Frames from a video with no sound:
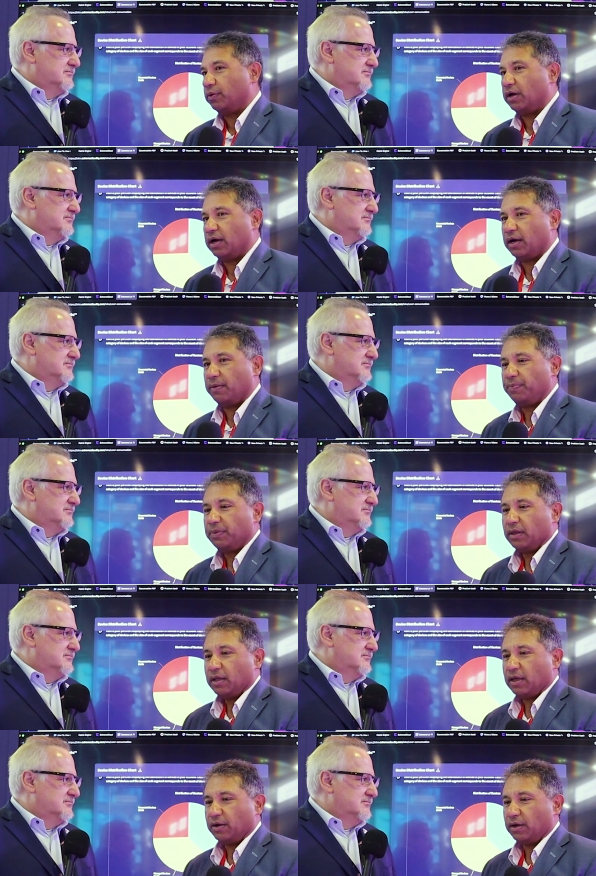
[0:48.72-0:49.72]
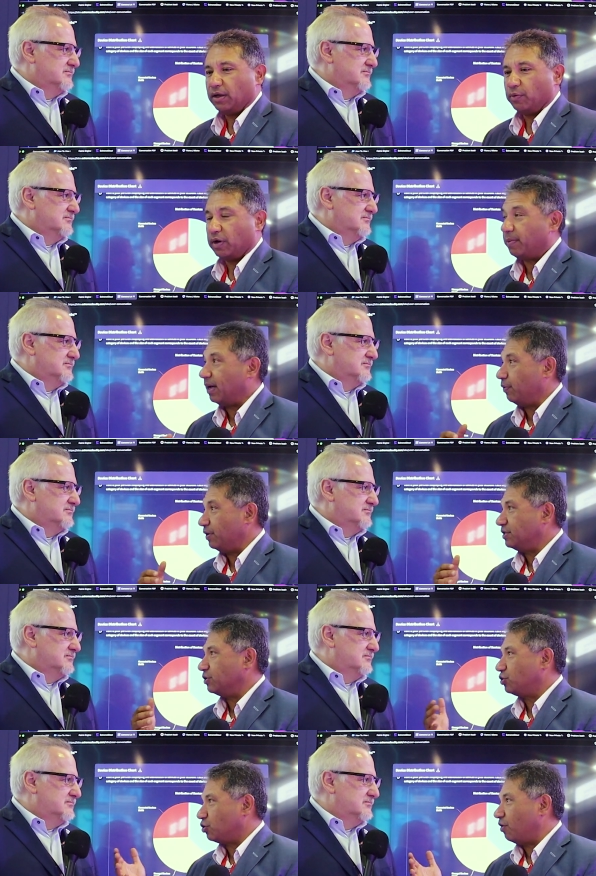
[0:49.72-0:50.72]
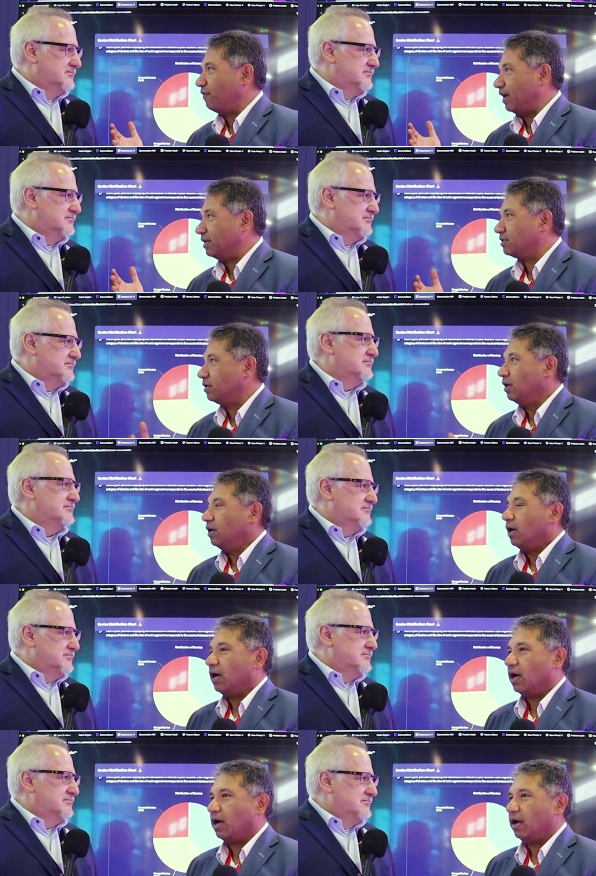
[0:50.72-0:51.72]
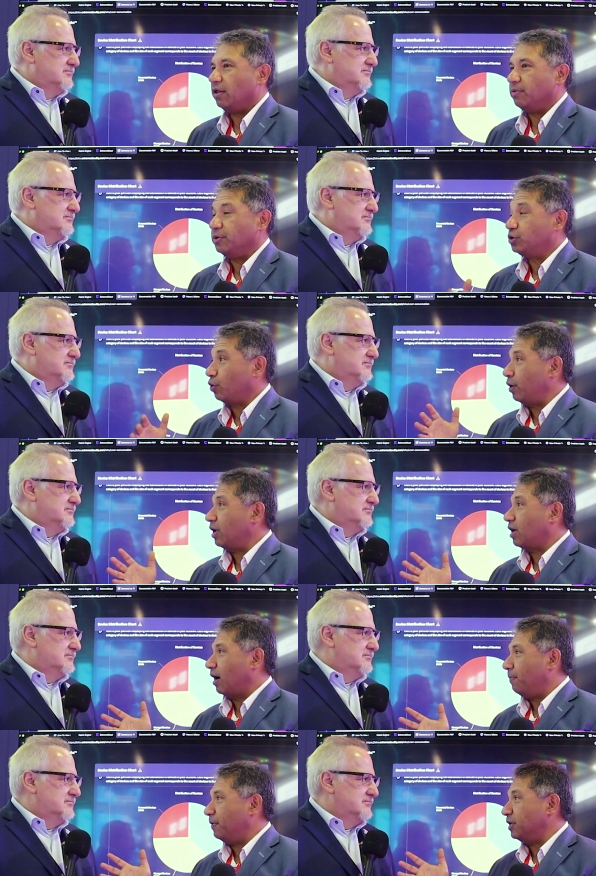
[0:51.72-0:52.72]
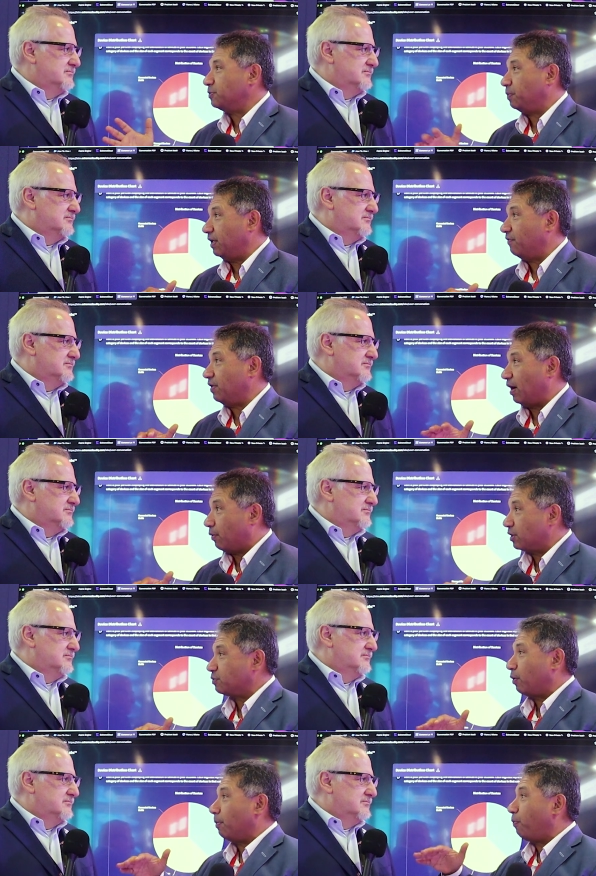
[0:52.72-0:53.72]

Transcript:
Speaker 1: uh, in one of my recent surveys. Uh, the majority of companies believe the network's more